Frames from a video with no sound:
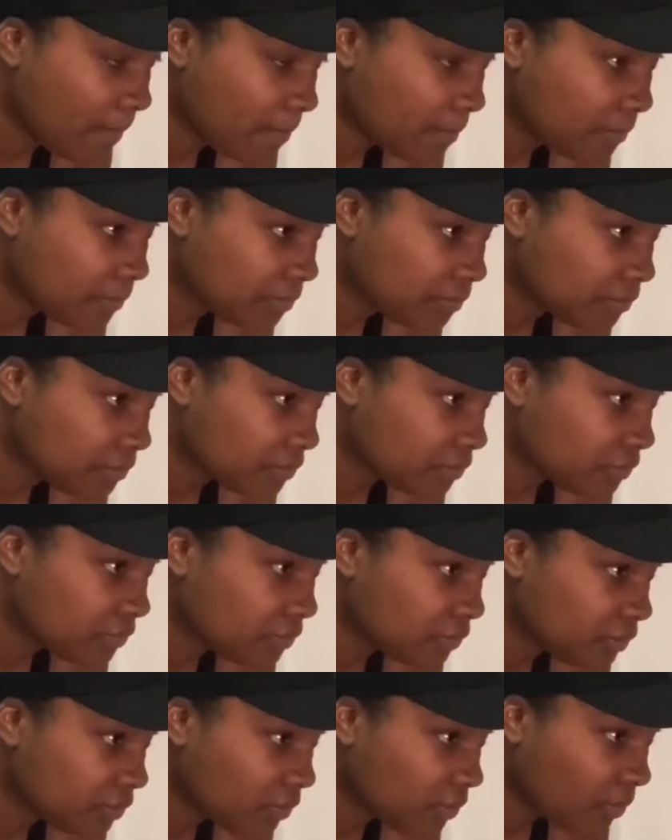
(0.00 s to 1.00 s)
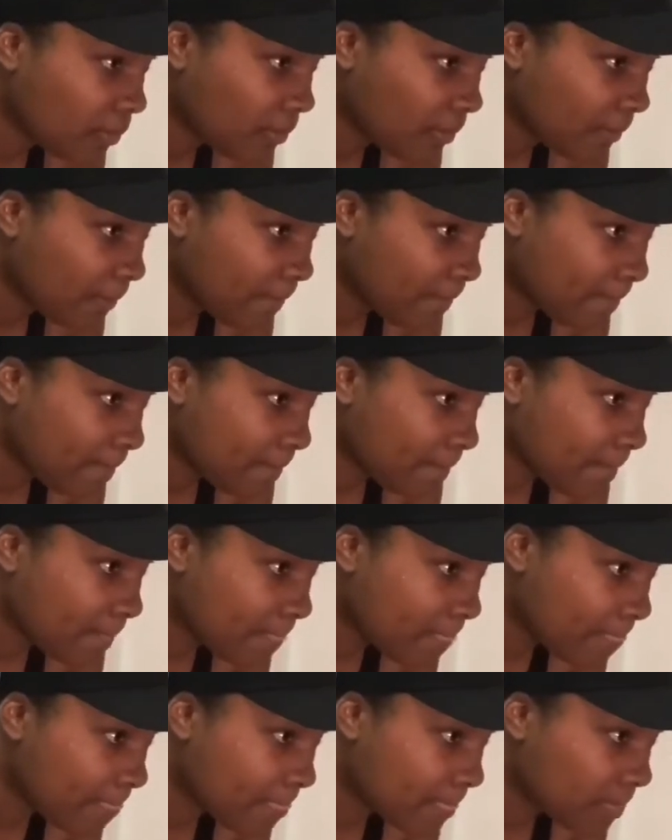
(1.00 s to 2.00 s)
you after the fire hydrants, you
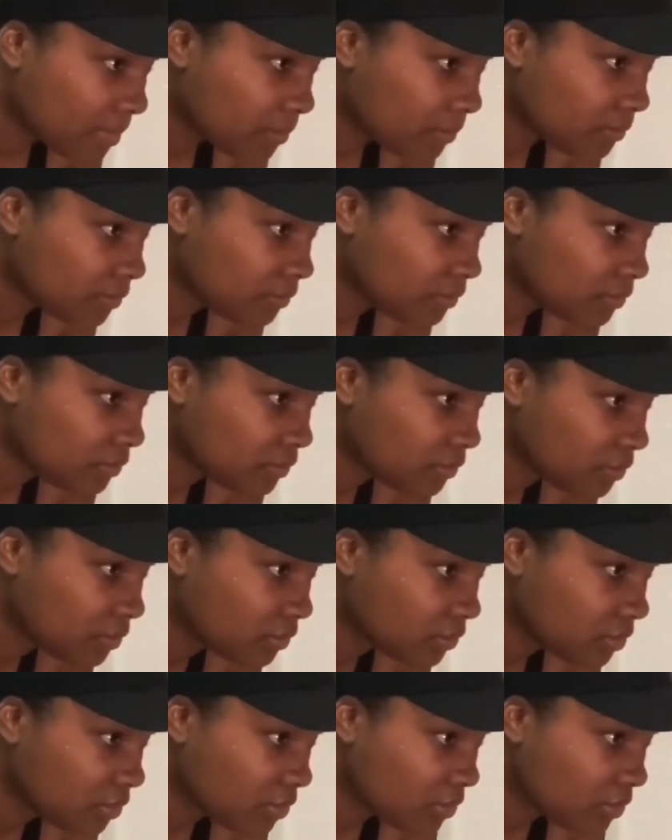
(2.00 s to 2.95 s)
most certainly will.